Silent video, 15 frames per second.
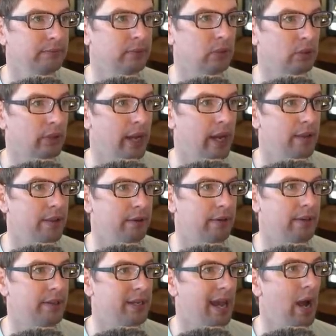Okay, they're in
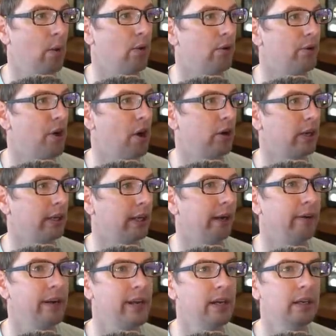the outer docking
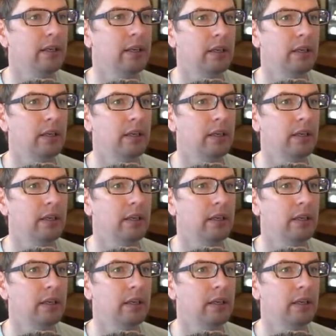area.